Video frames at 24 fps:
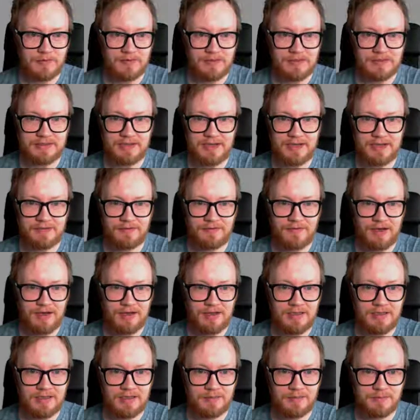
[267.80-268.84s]
the
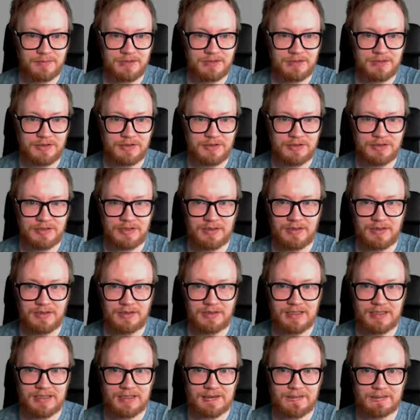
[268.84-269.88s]
sci-fi miniatures are
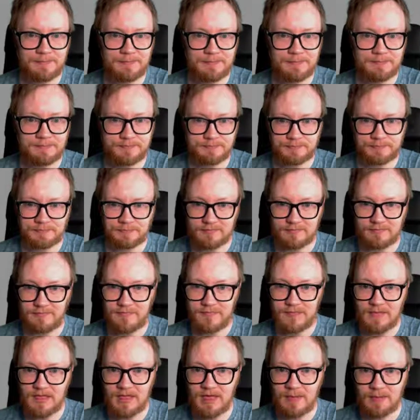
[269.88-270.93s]
looking.
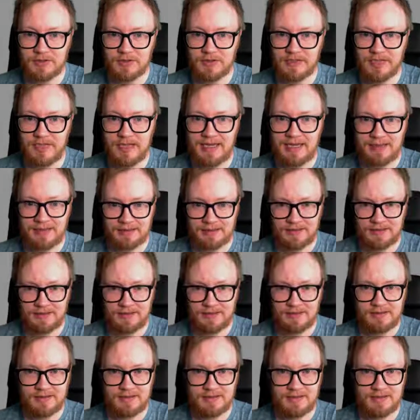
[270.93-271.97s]
I must say,
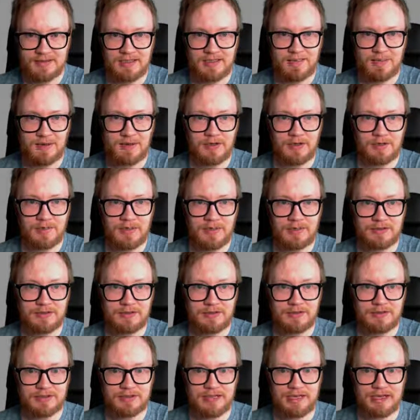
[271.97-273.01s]
Scibour
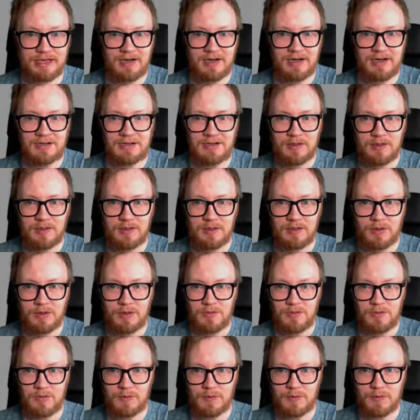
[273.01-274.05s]
Miniatures, they are,
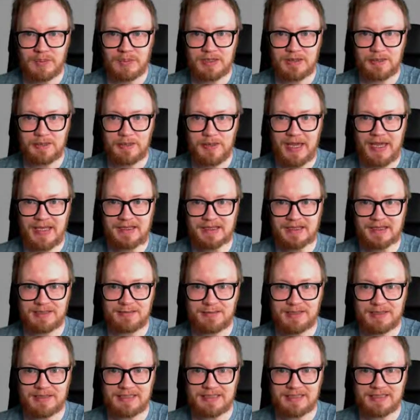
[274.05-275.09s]
when they paint their
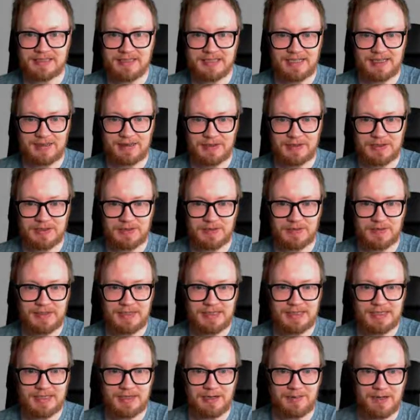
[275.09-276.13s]
minis, they look
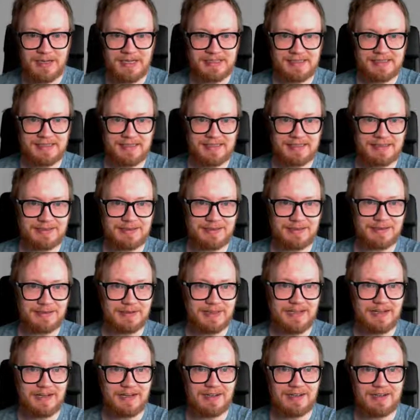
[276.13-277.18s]
really amazing too.
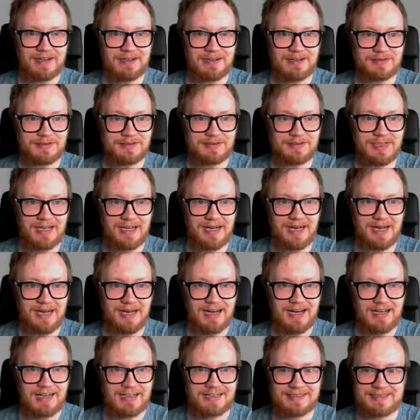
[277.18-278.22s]
They are, I
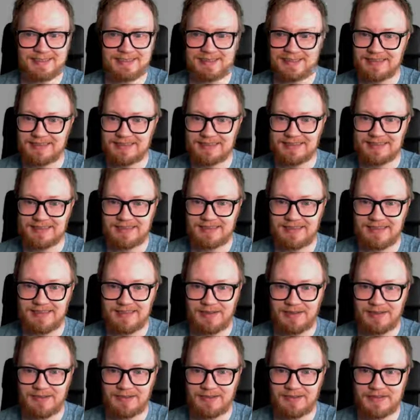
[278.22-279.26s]

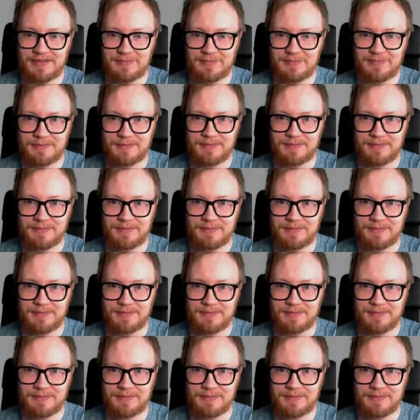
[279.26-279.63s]
love them.